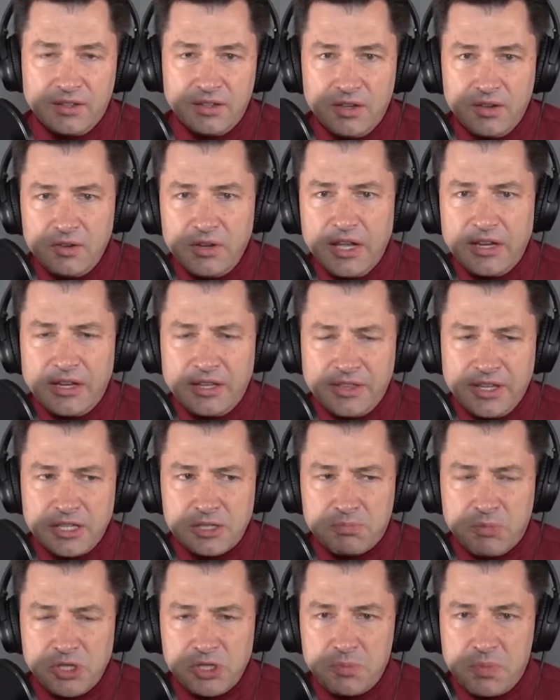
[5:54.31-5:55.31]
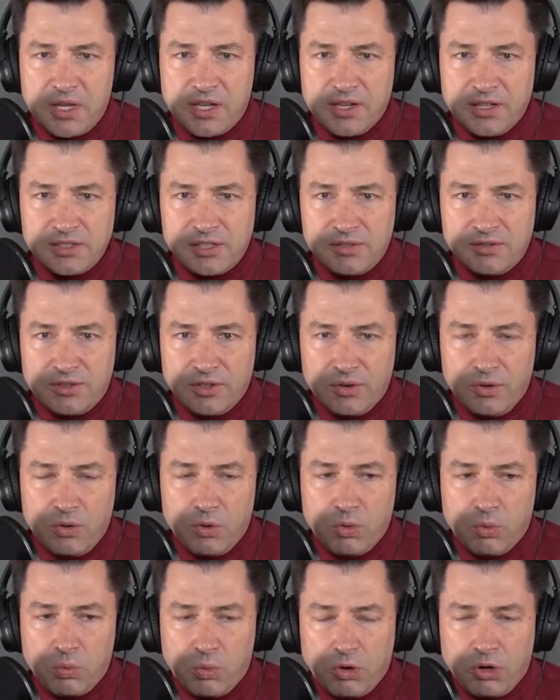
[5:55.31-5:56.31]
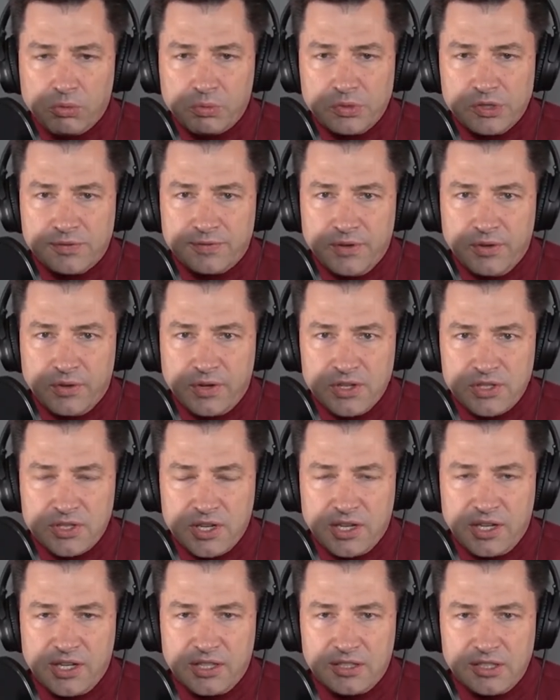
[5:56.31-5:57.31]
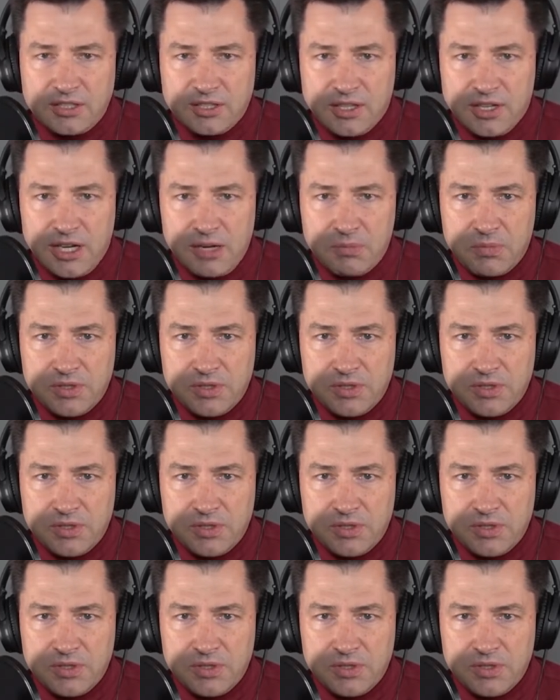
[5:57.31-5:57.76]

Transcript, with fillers: and I think it's mostly because of the whole world was focused on it at the time,